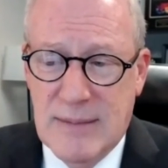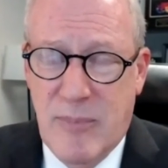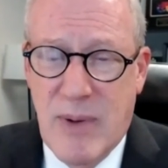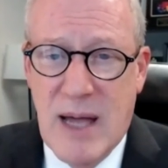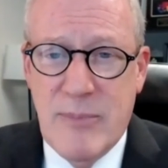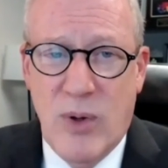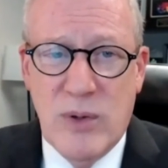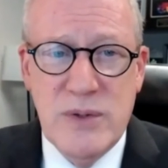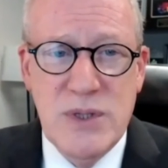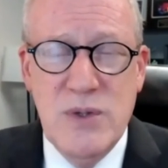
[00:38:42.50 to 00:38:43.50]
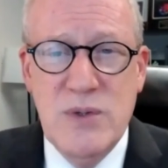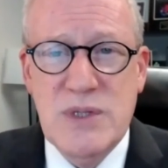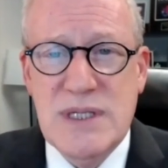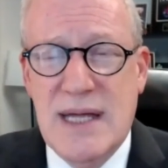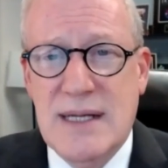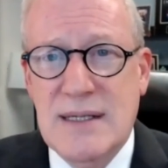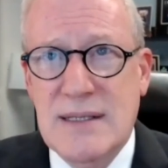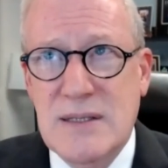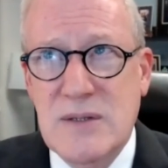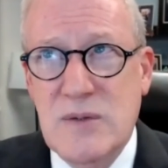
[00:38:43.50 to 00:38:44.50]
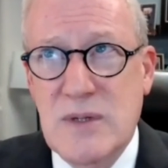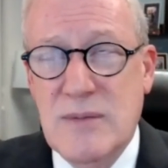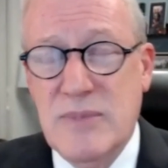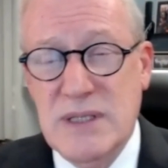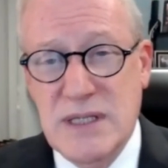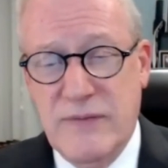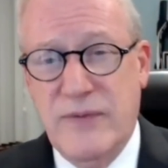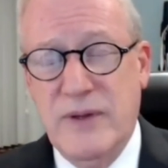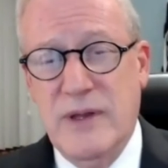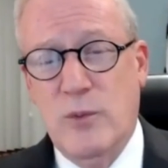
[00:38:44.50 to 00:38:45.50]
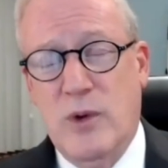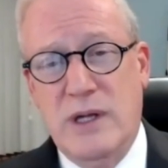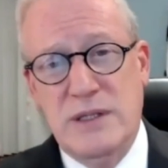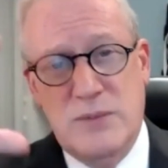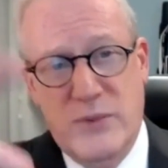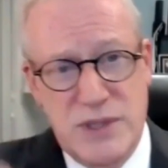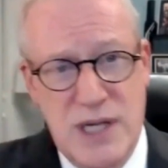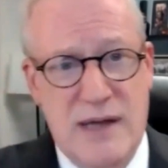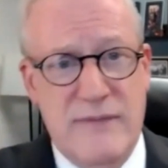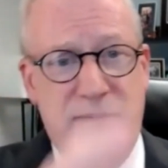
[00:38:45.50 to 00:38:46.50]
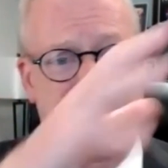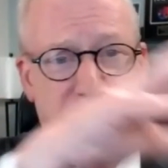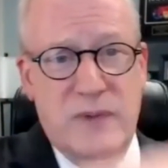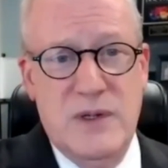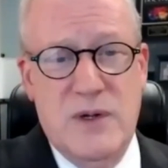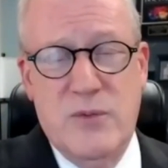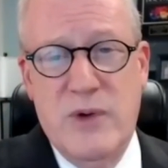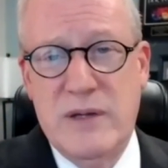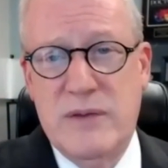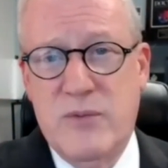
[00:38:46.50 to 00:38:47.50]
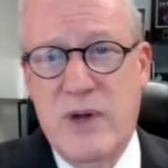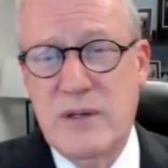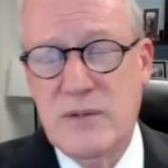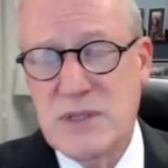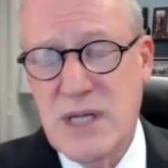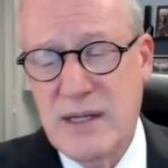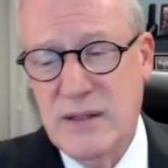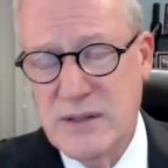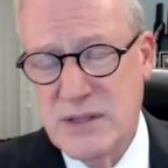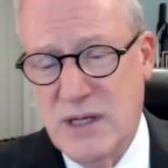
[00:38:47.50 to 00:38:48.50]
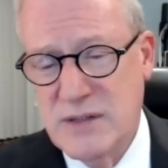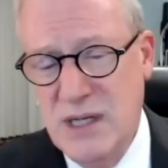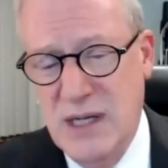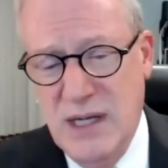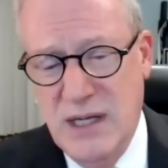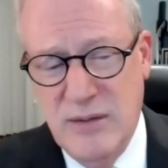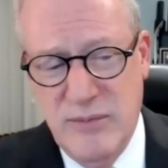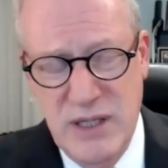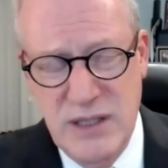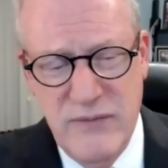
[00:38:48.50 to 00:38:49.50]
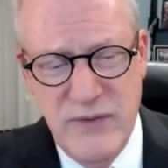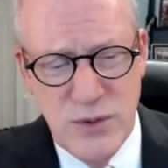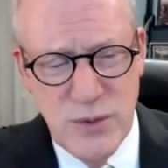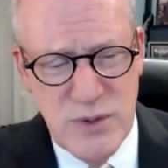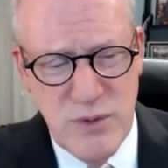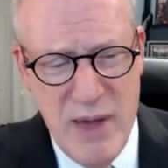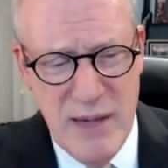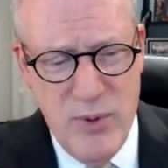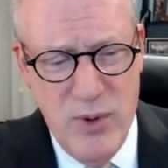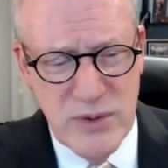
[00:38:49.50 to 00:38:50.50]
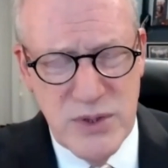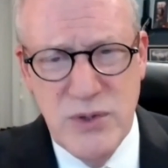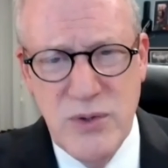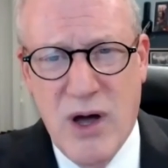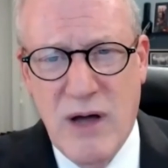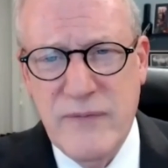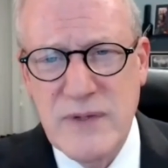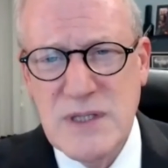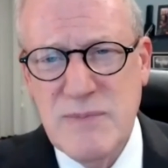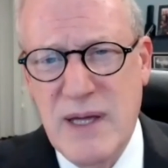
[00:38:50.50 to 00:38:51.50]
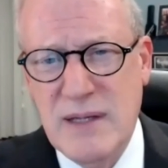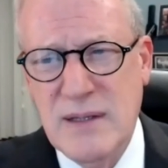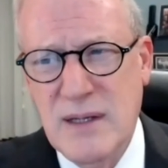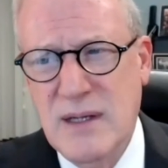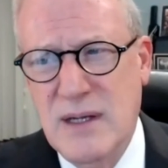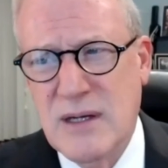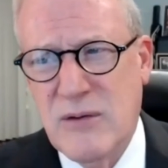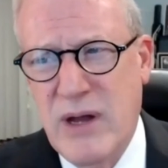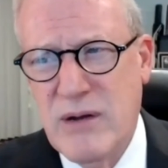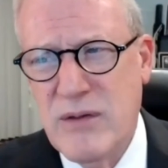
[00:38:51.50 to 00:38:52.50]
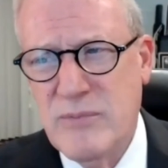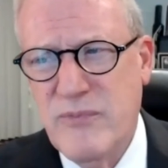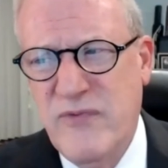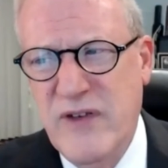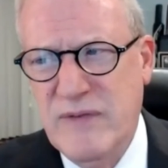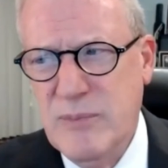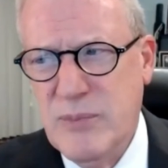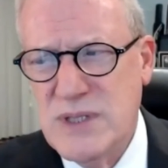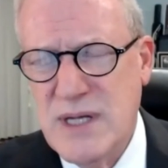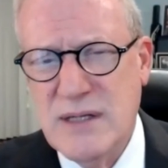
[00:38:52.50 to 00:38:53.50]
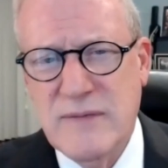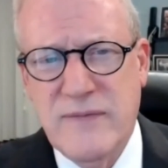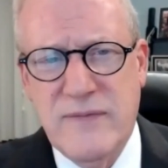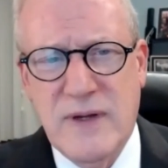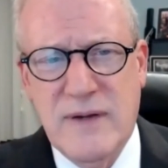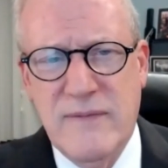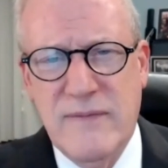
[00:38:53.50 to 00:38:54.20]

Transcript: bipolar 2s tend to be different than ones which have regular cyclic such. The individuals with bipolar 2 often spend greater than 50% of